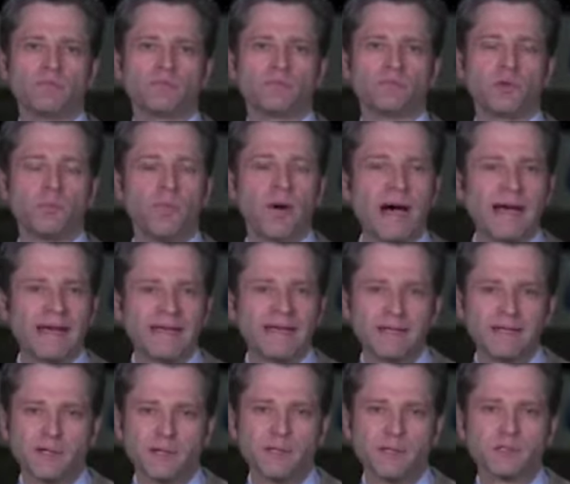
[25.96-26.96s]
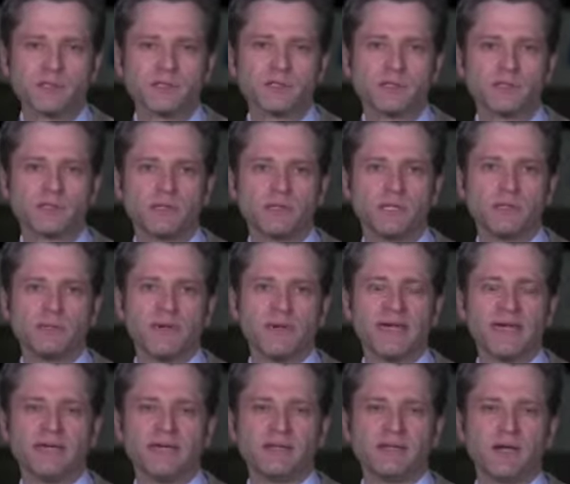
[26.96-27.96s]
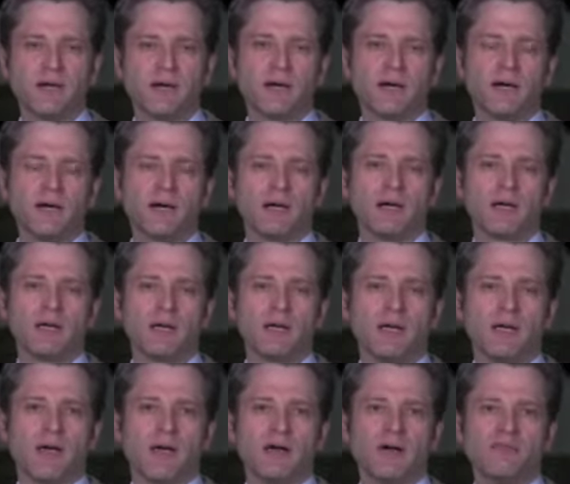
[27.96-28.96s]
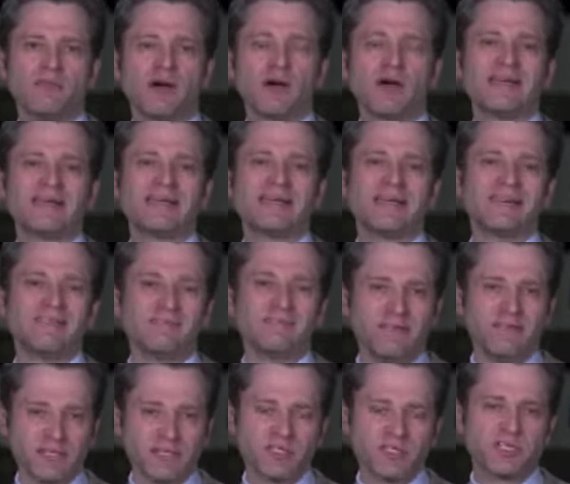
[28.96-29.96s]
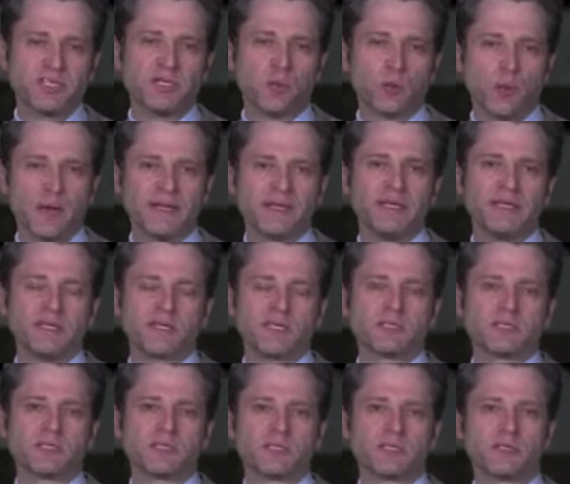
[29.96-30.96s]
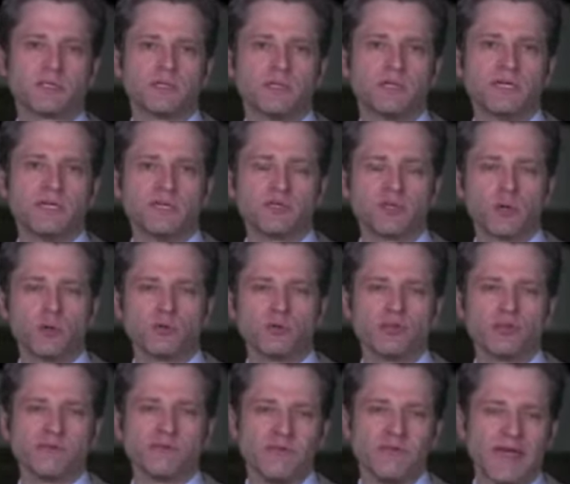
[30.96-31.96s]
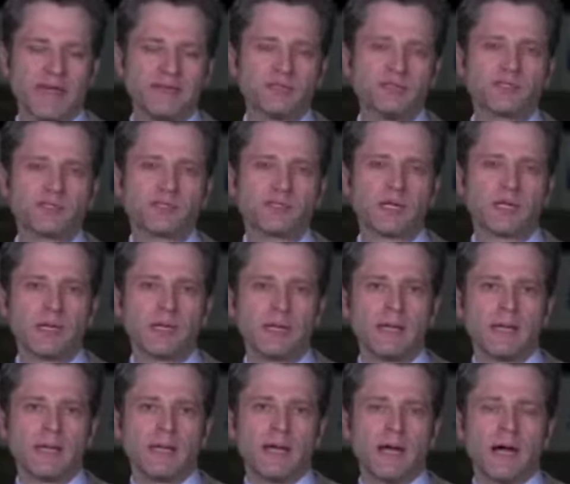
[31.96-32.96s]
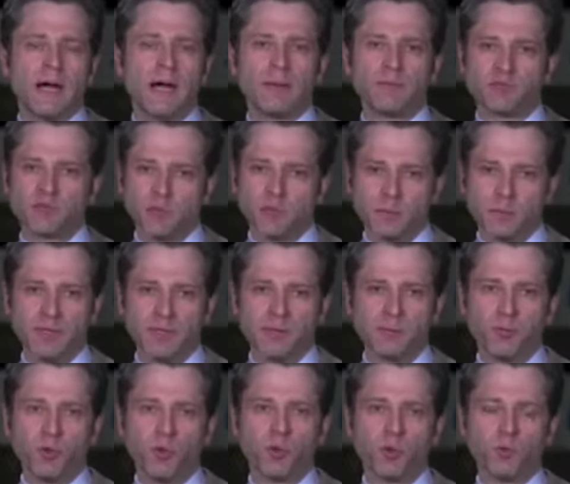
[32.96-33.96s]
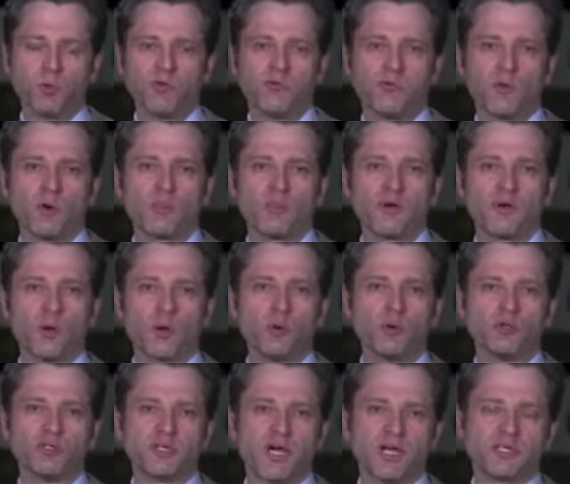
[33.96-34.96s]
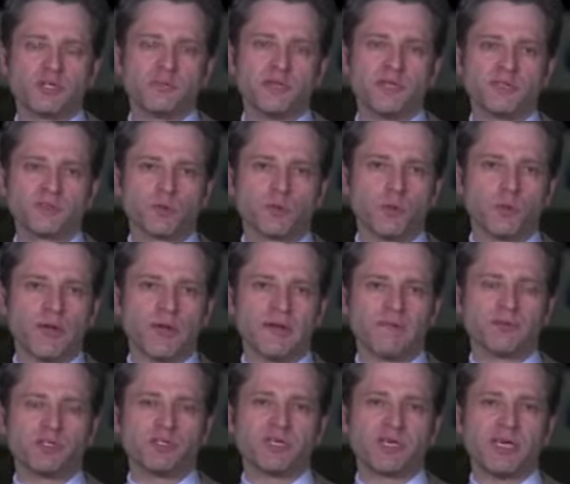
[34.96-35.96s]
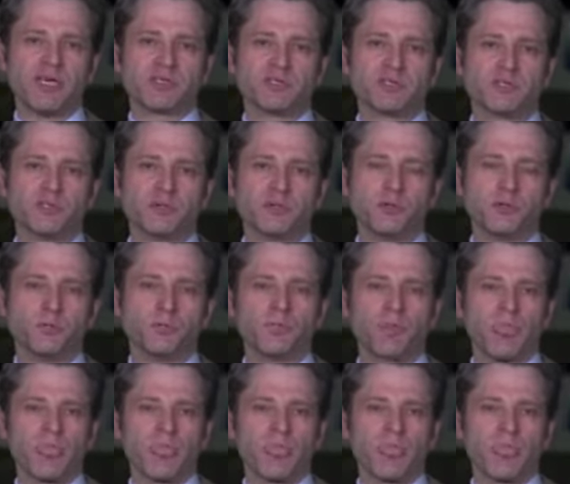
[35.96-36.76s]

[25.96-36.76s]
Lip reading: To my ears, he made a very convincing witness in his own defense. I'm sure people will form their own judgments when we have a chance to